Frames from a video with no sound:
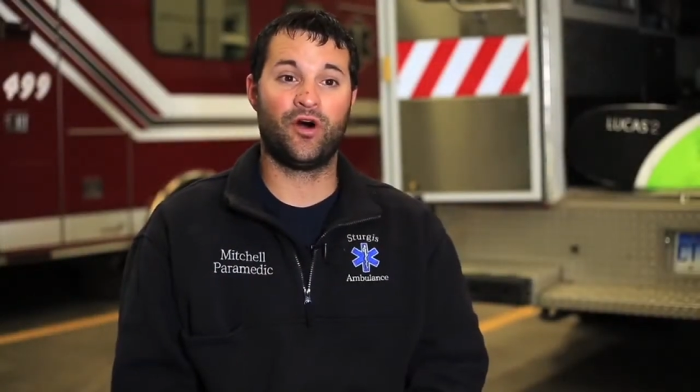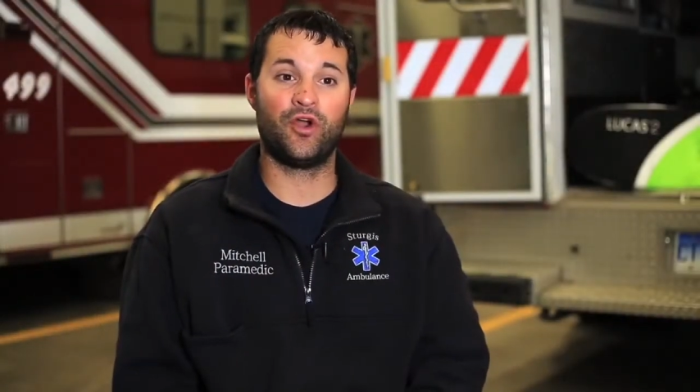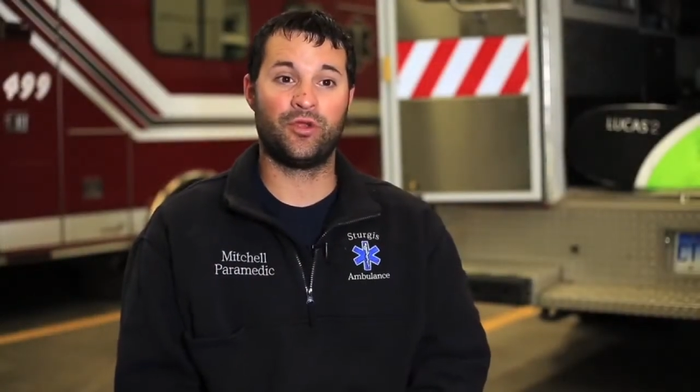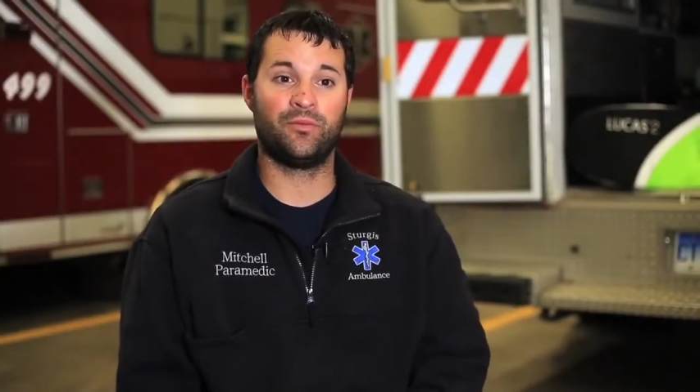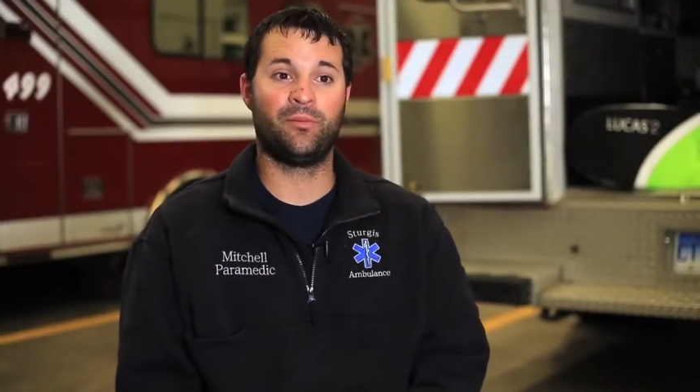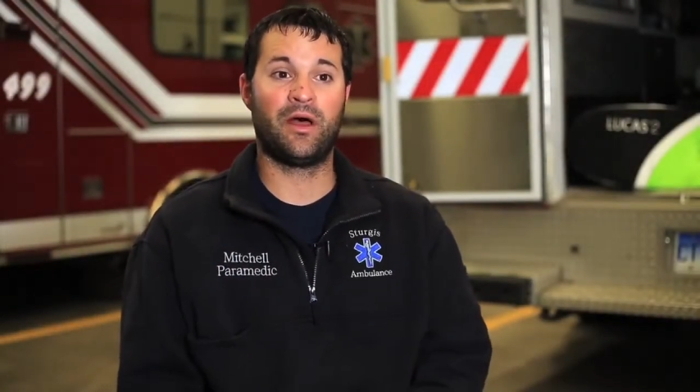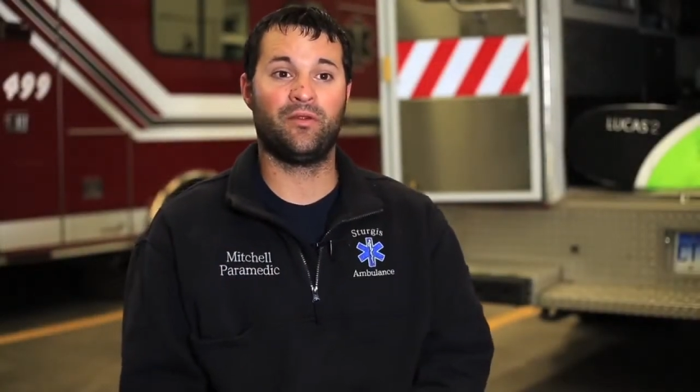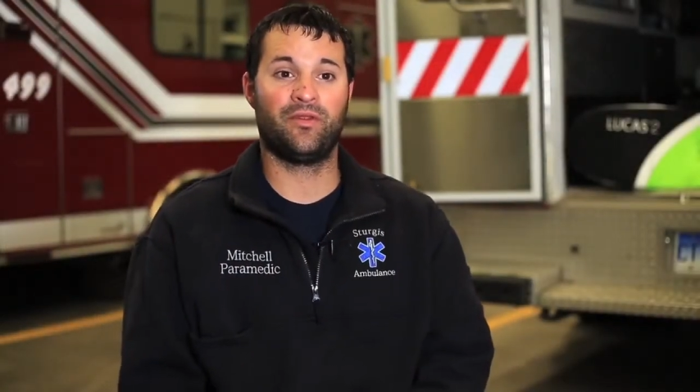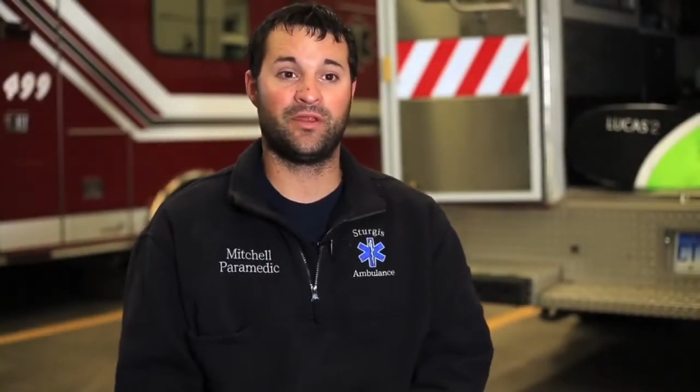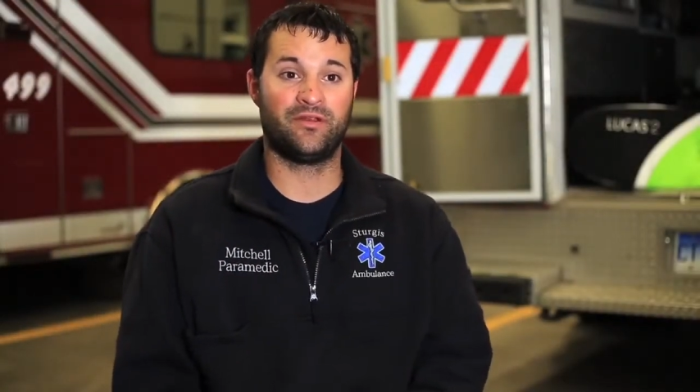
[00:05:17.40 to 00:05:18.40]
volume
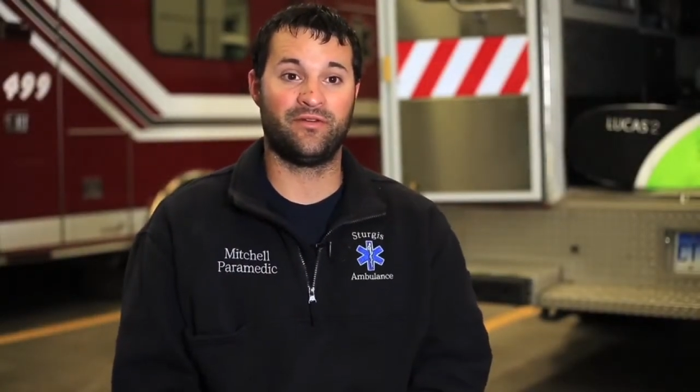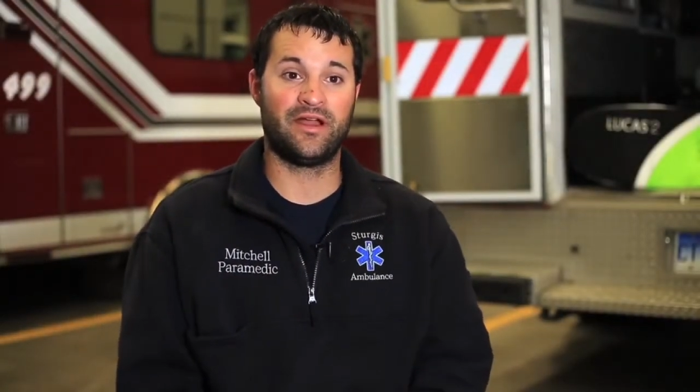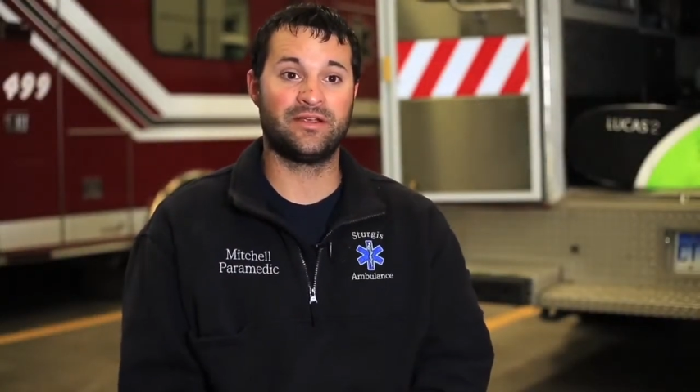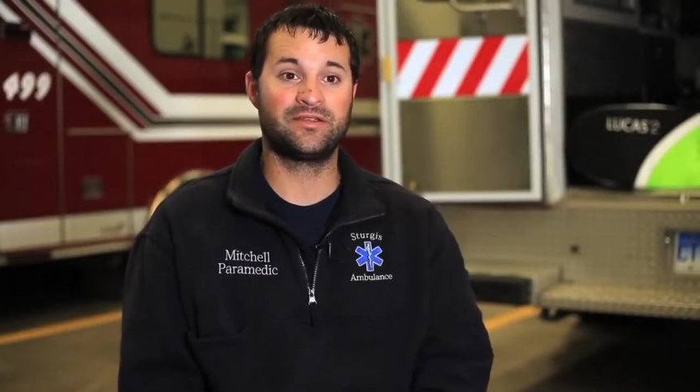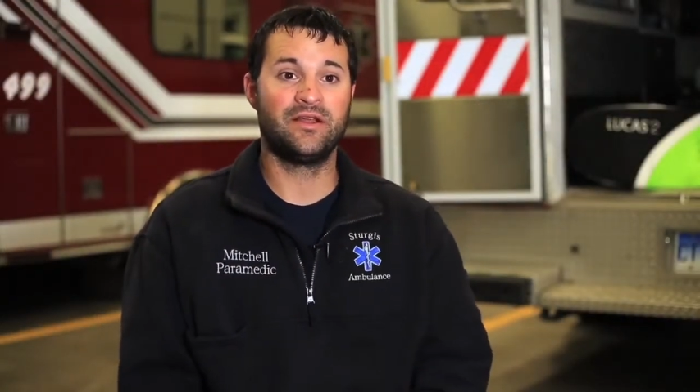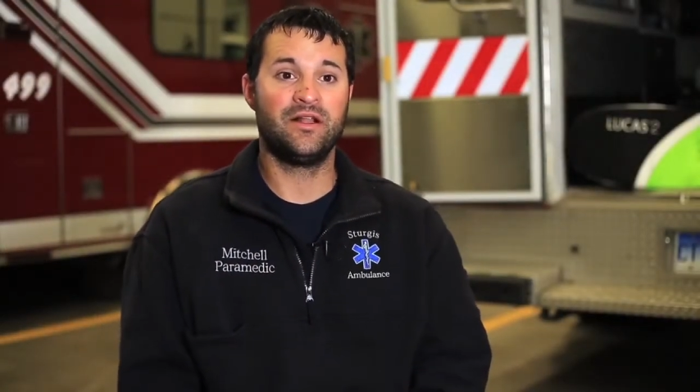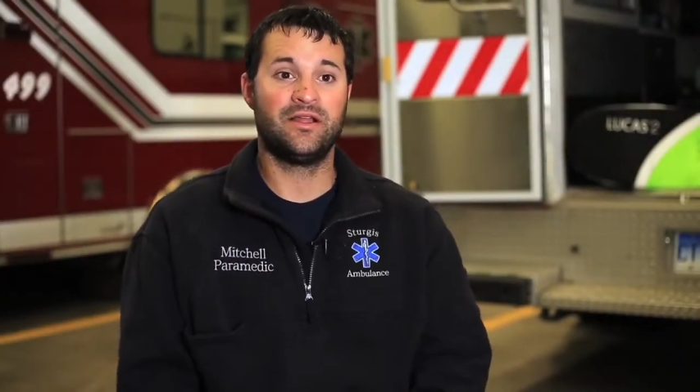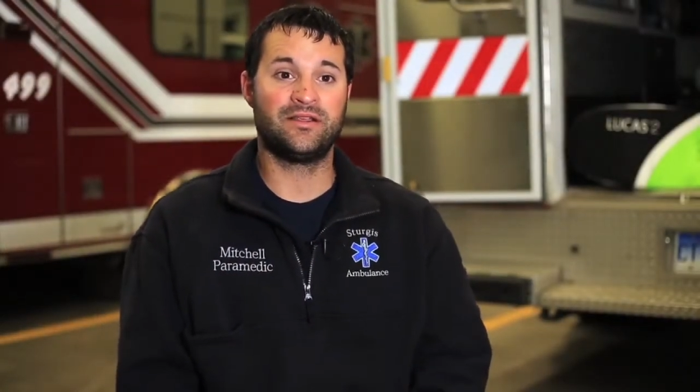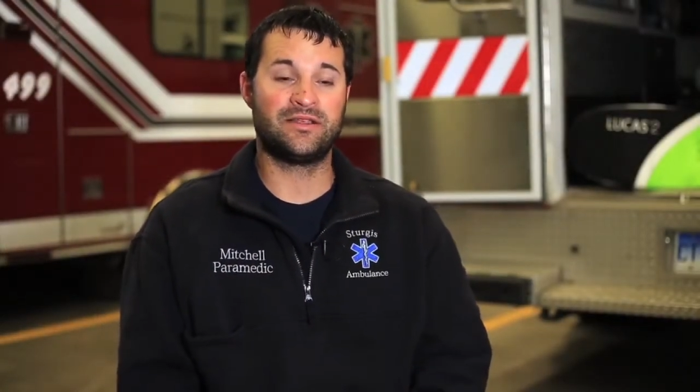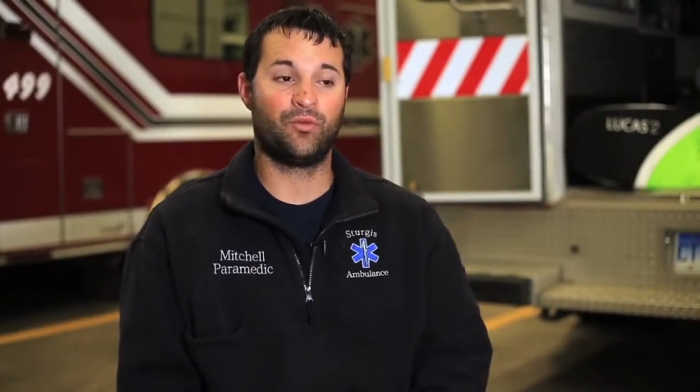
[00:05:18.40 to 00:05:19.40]
about the device,
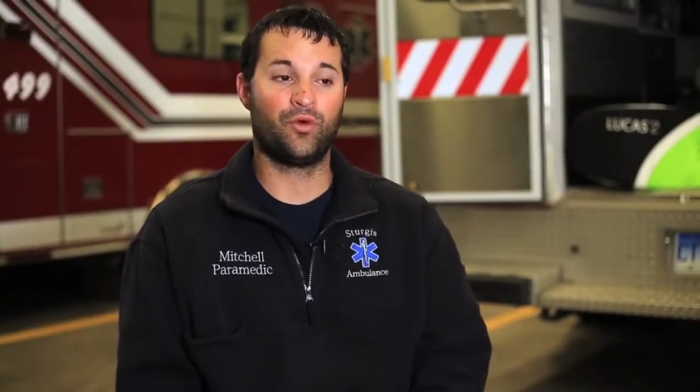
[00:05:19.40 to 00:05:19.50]
is that